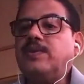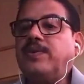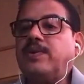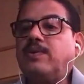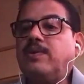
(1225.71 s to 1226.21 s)
if
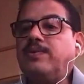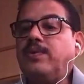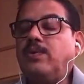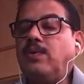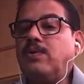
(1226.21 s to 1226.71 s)
at all, if
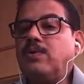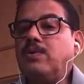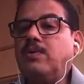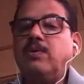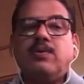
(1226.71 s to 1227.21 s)
you want
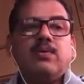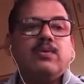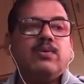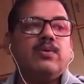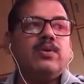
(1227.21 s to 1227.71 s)

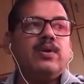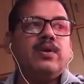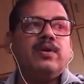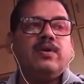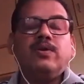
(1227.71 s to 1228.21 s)

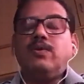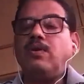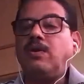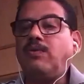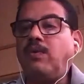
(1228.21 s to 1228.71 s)
to
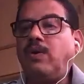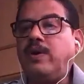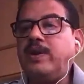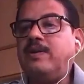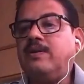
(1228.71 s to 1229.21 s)

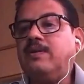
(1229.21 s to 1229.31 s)
avoid